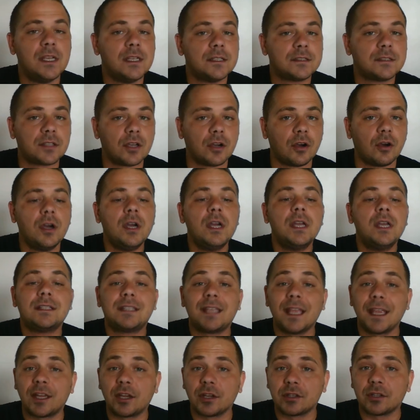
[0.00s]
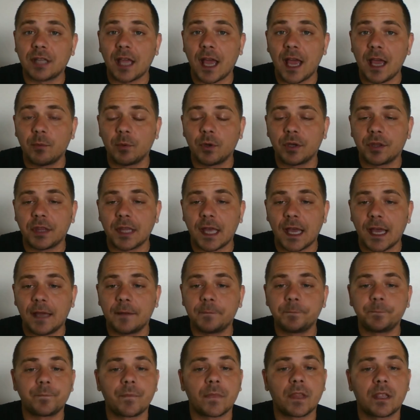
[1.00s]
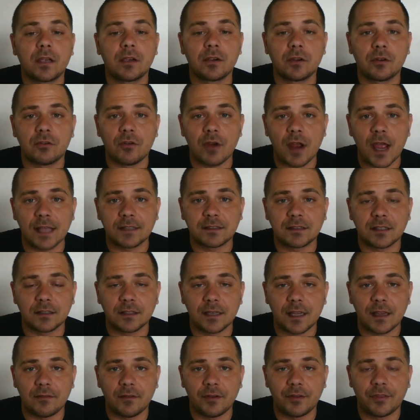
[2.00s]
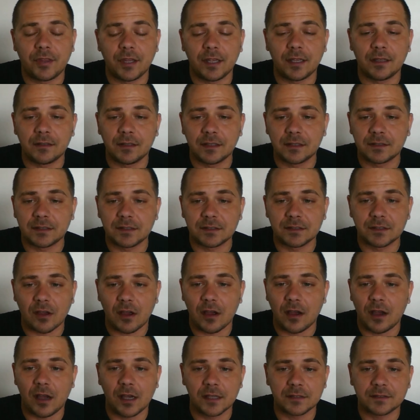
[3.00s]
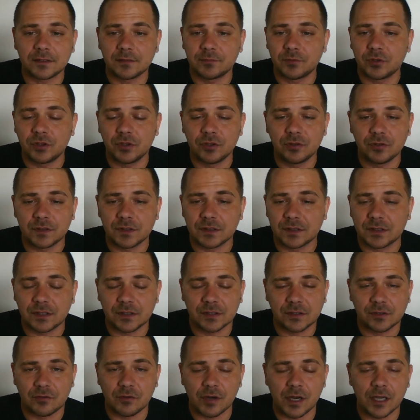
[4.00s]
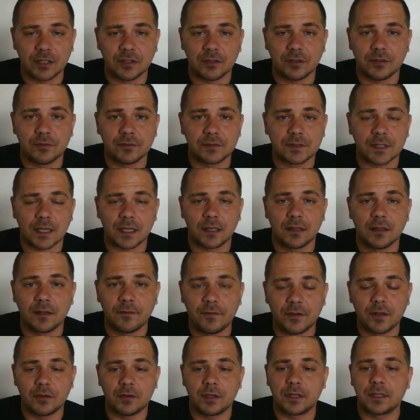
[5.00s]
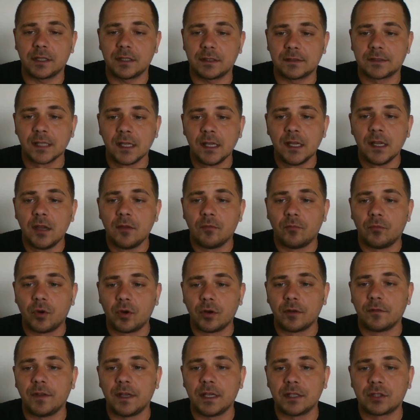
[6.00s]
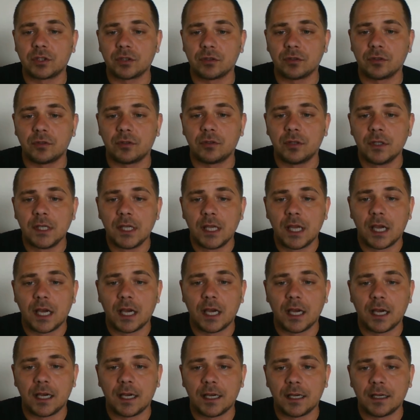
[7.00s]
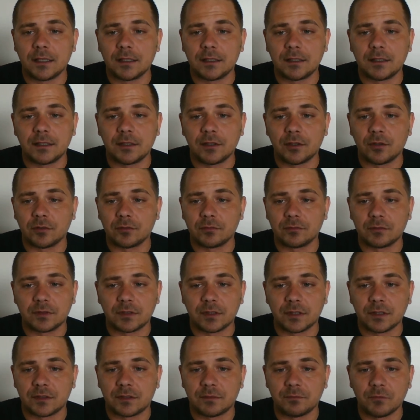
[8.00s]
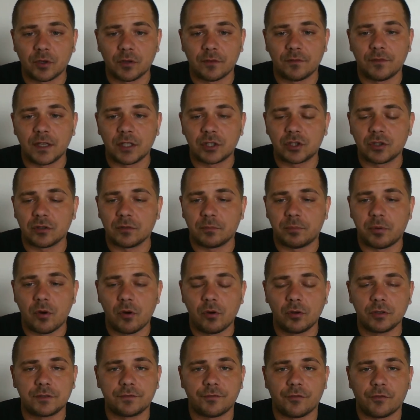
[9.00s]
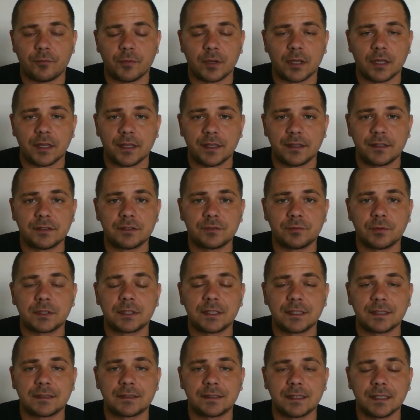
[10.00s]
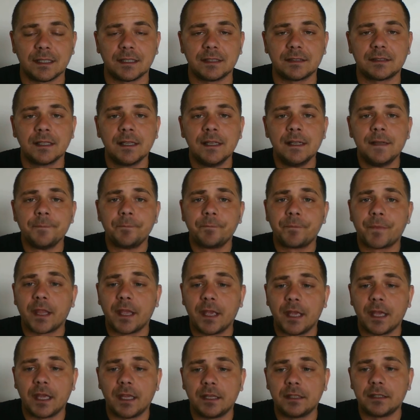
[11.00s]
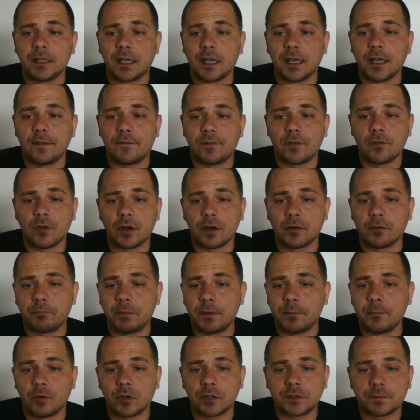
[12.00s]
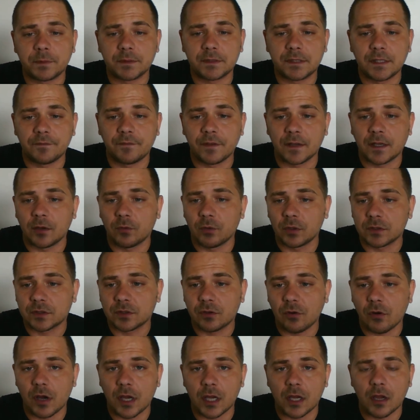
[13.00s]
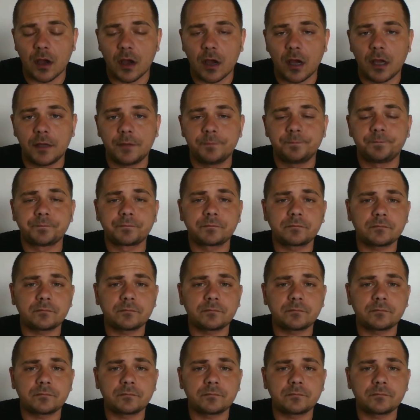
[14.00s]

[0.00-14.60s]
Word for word: So take your time with that. Congrats on everything. This is awesome news. It's just great news. I love hearing these motivational, uh, you know, these motivational posts for me. That is what this is. And uh, if you want to be more specific in what's going on,